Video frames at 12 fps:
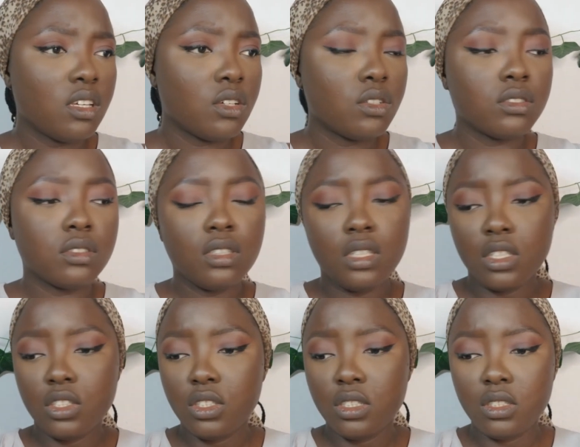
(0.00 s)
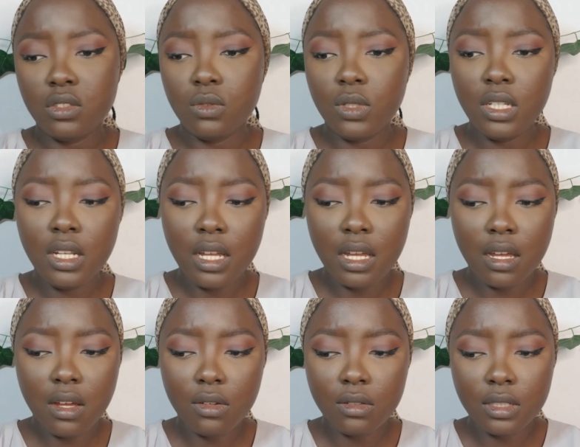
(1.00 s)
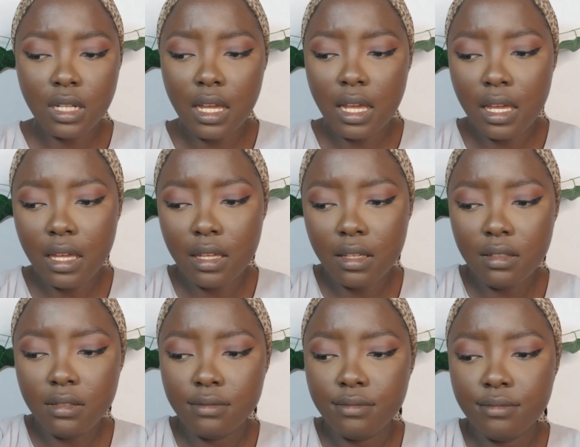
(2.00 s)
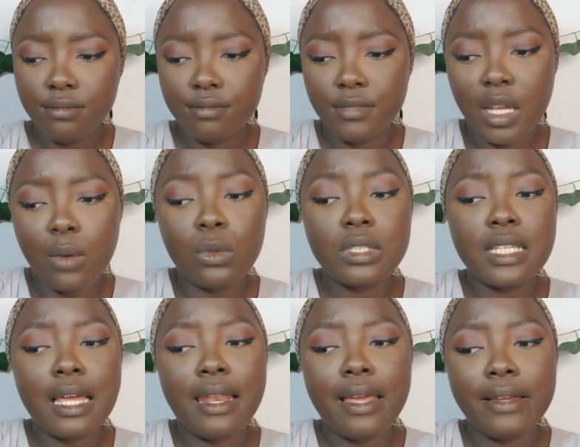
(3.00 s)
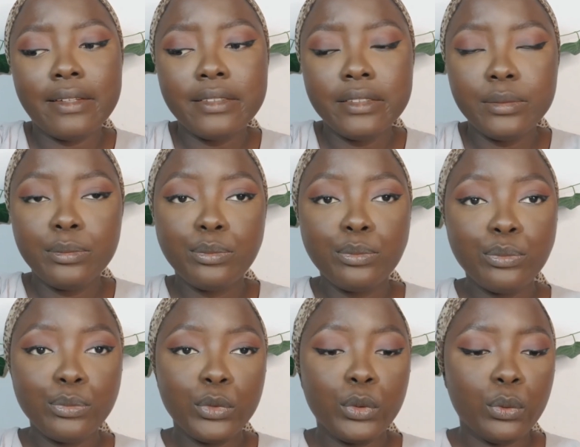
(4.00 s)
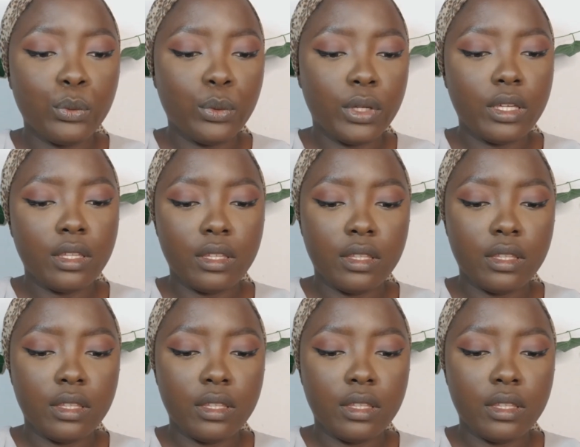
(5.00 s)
oh, okay, she's doing her under eye, her waterline with,